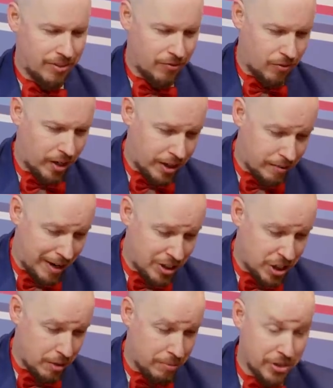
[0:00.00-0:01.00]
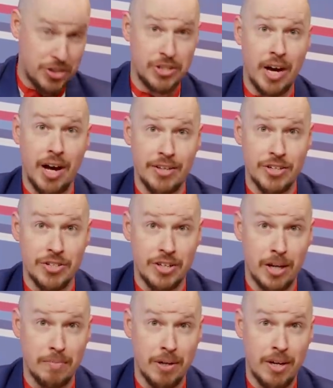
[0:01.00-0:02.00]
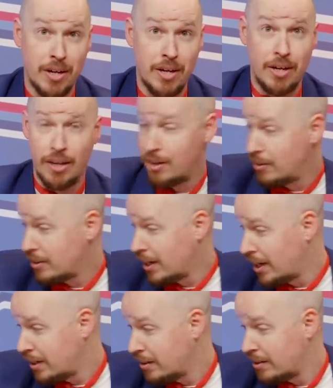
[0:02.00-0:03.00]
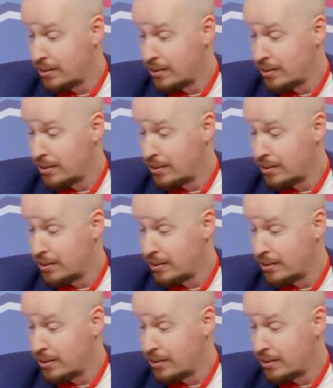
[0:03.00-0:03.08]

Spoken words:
Right, I'm actually gonna press start this time. Okay,